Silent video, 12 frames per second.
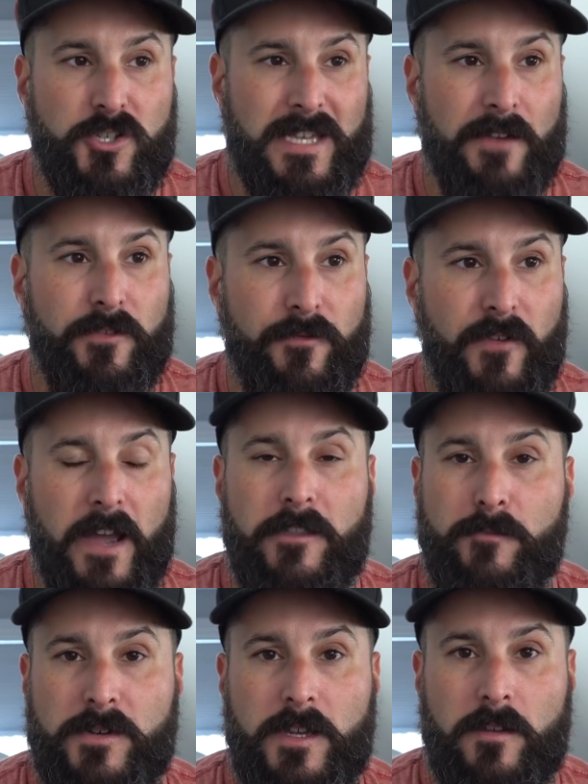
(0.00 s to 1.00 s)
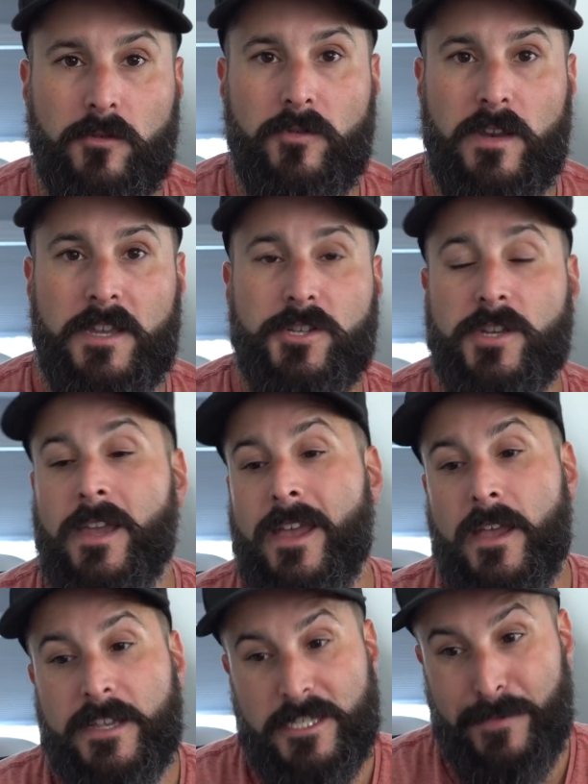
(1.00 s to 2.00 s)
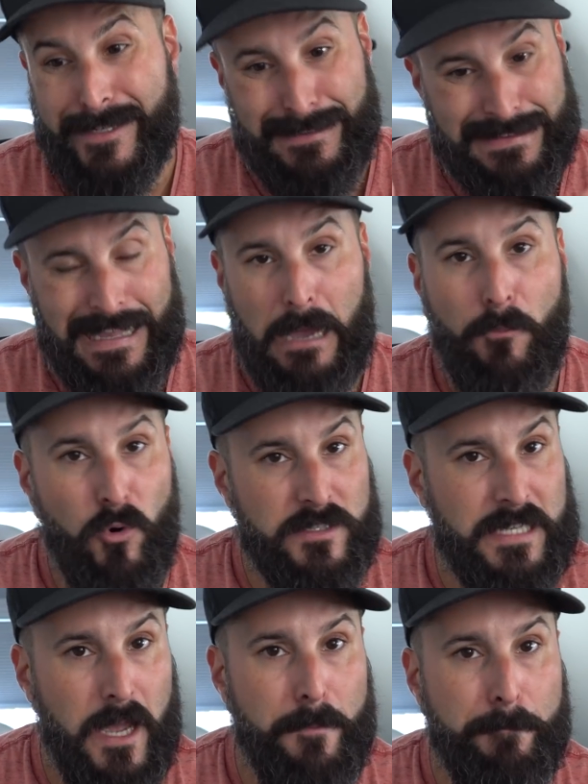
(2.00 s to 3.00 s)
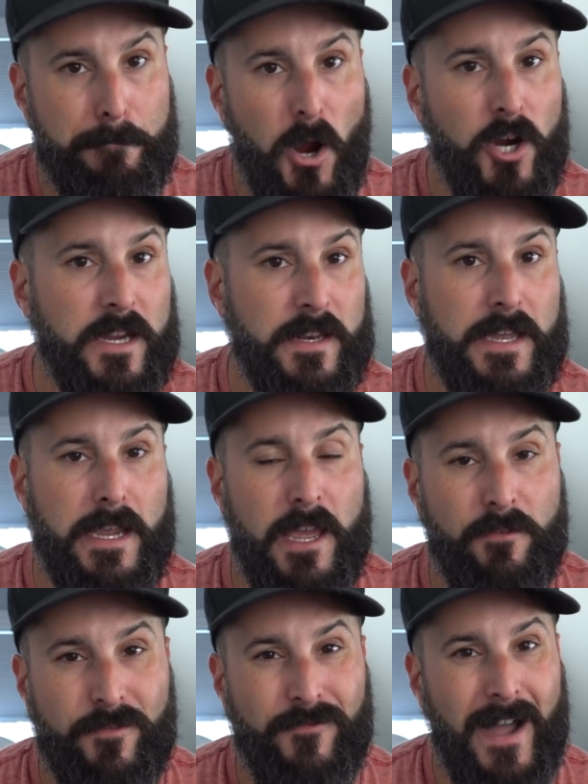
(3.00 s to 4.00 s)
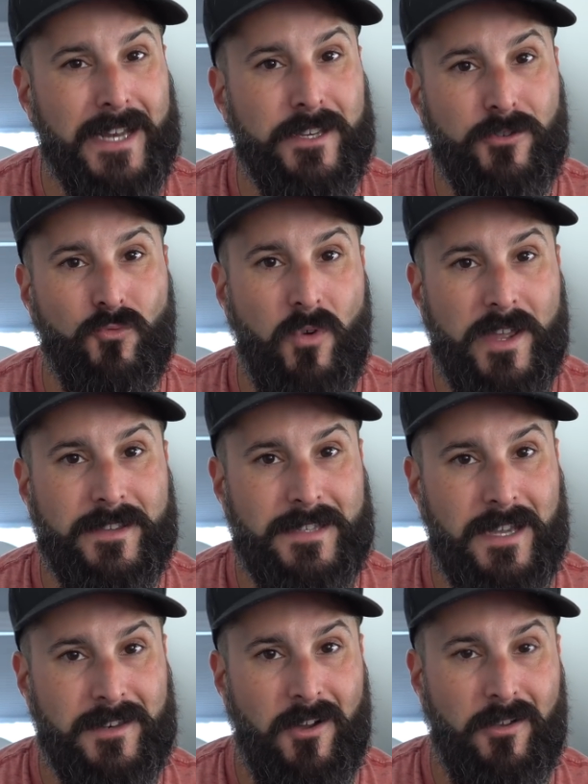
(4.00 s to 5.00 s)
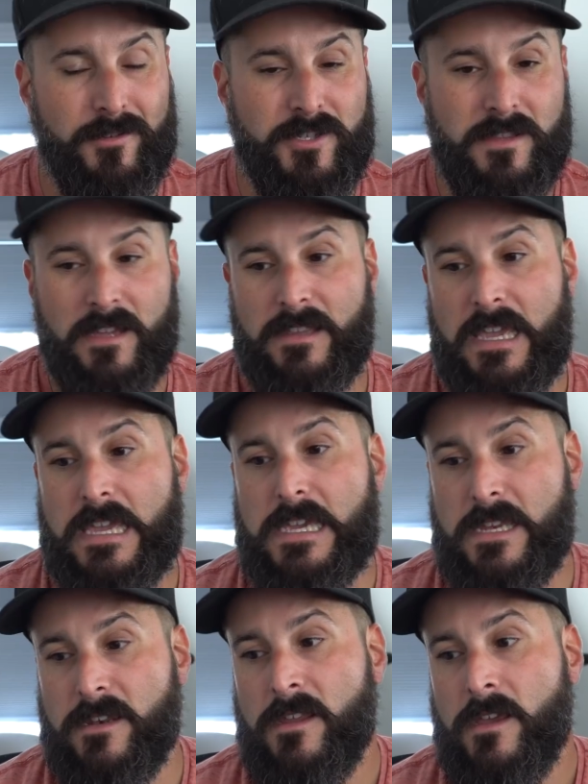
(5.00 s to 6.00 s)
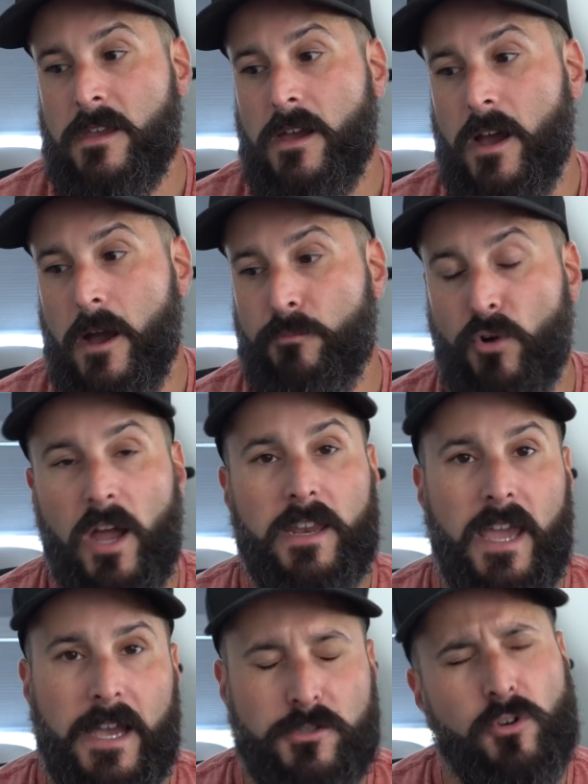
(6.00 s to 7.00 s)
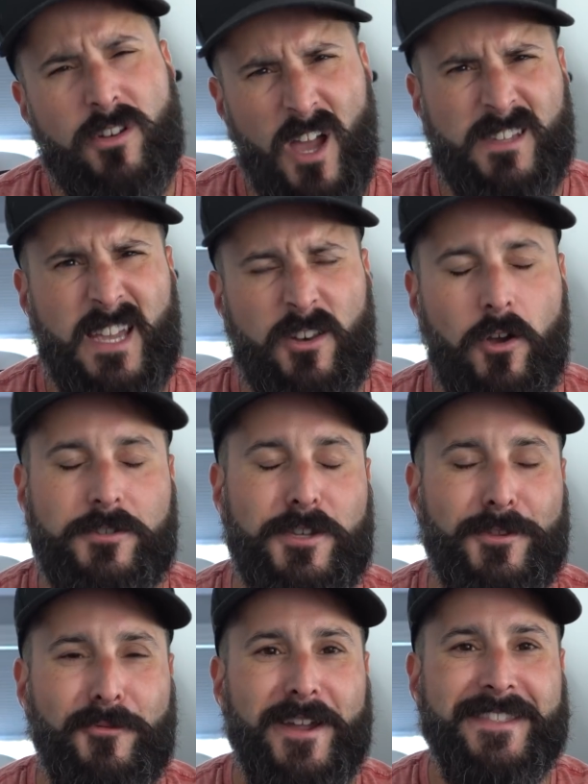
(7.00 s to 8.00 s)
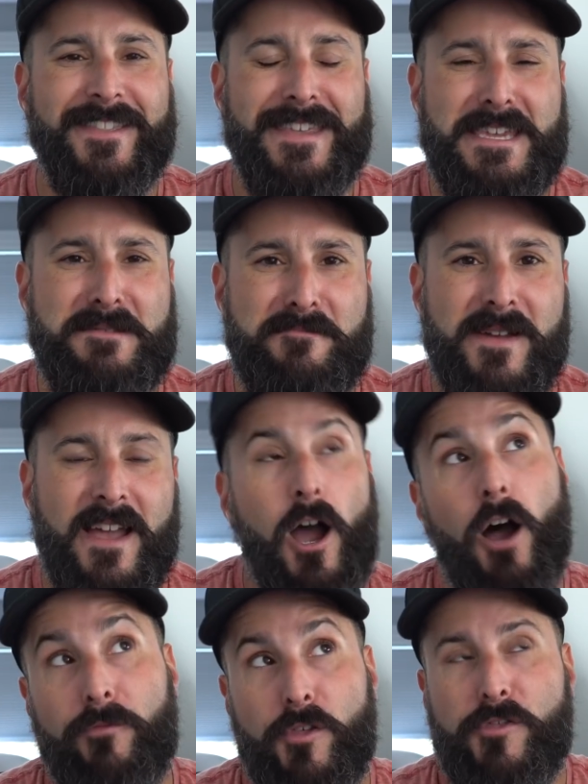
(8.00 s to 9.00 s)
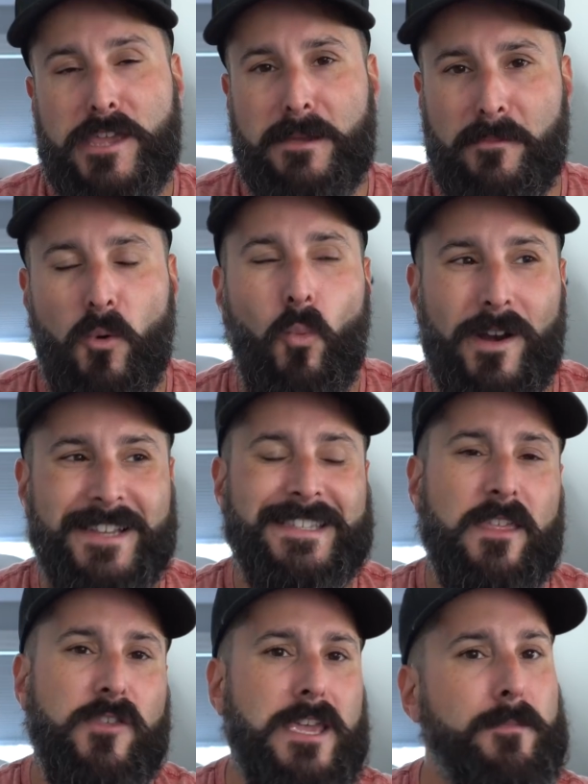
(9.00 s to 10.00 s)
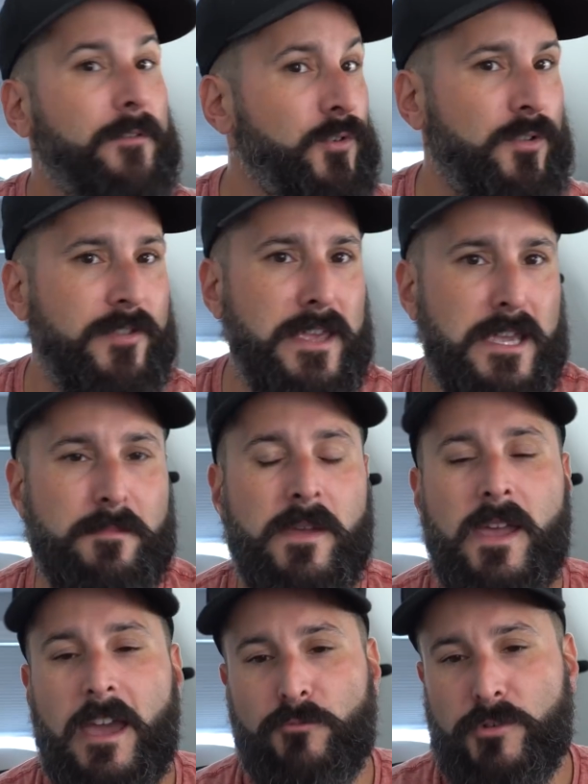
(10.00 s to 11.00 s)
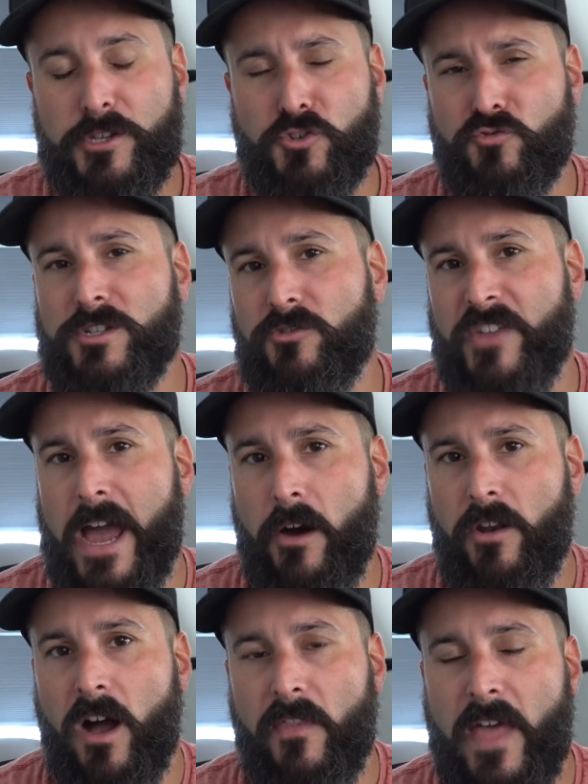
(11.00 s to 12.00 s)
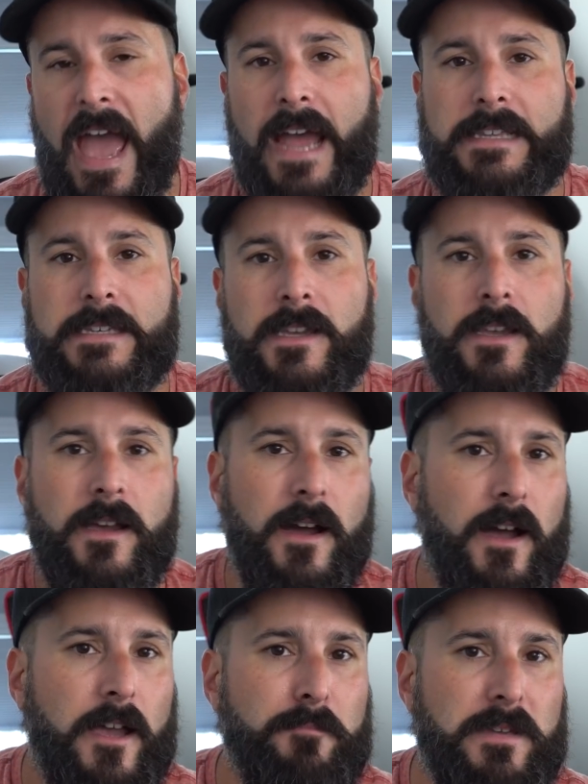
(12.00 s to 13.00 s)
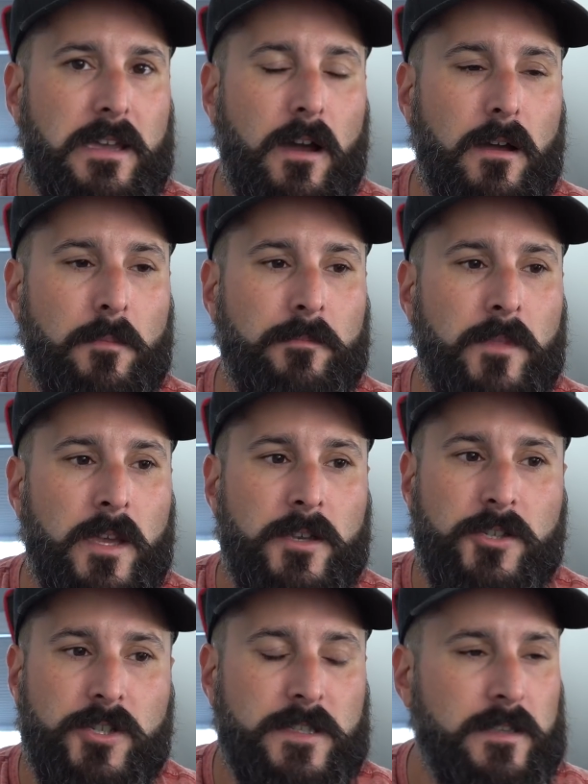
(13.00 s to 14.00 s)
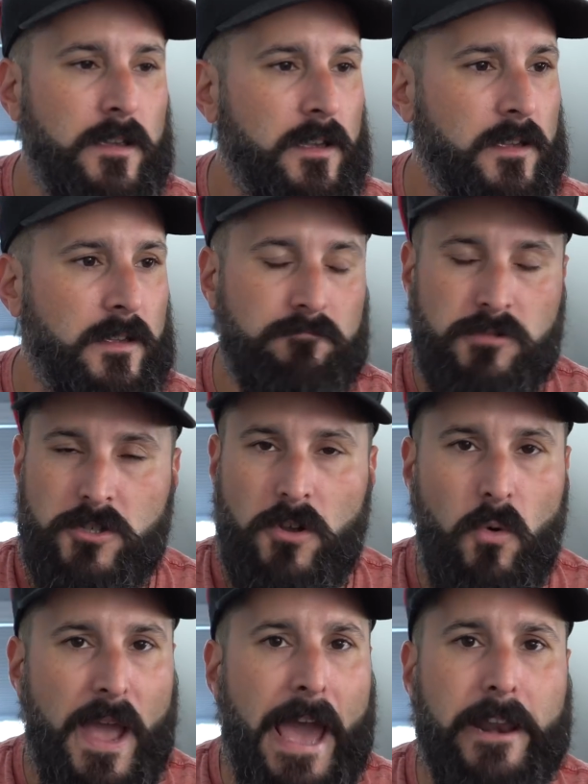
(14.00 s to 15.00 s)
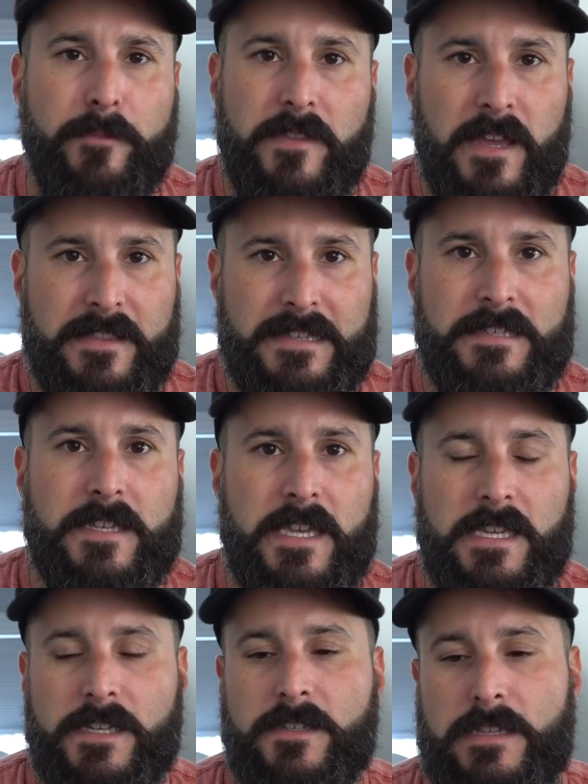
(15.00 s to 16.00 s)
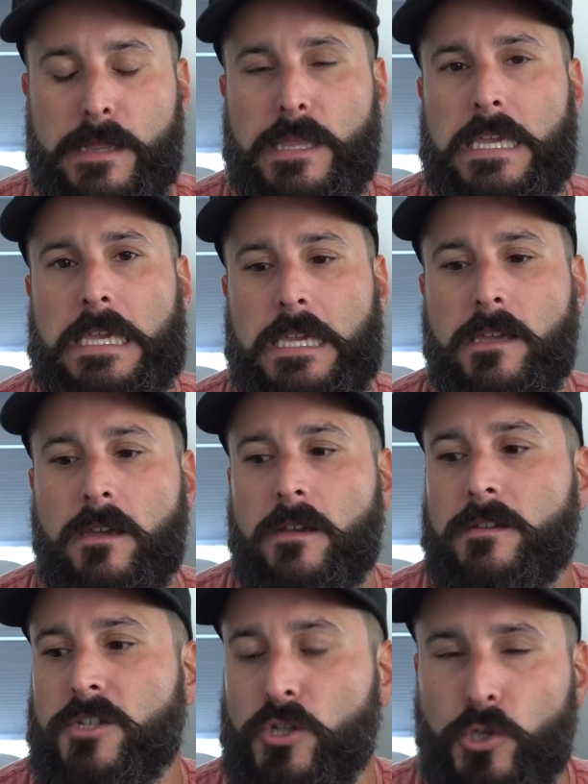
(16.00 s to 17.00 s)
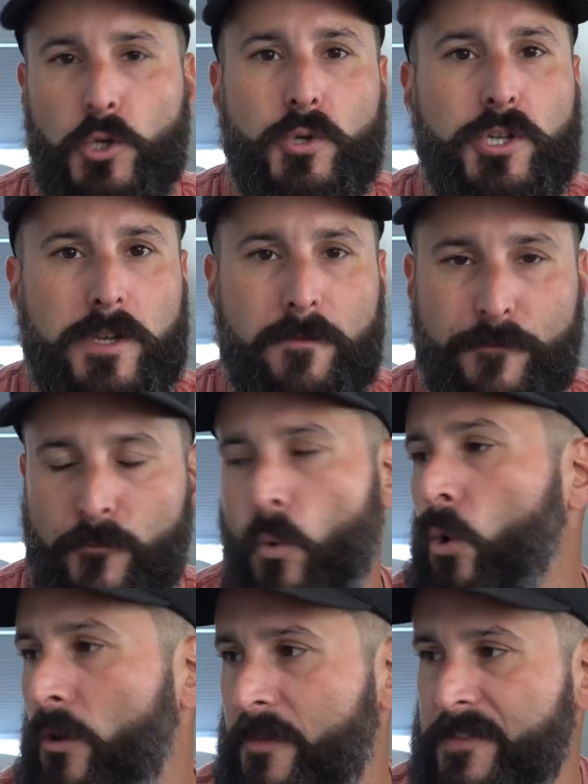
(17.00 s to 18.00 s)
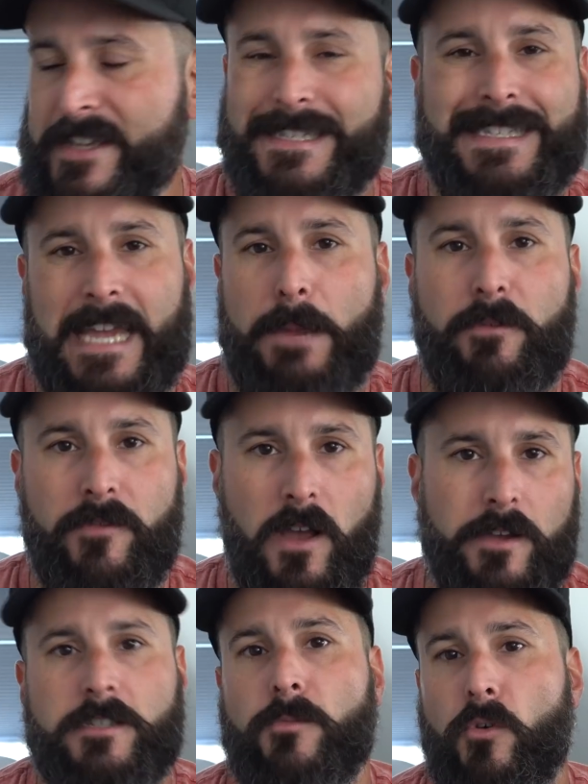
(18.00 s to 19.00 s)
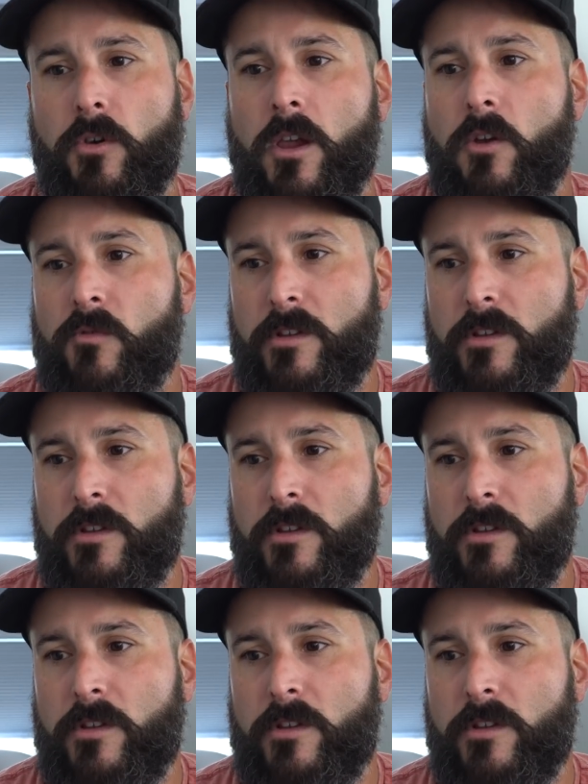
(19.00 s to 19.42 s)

just have to find their particular niche, spend a lot more time marketing and finding the right technology that they can broadcast, or not technology, the right theme of the theme. What is the theme of your theme? Really drill down on that and become just so adamant that this is the solution for this type of customer.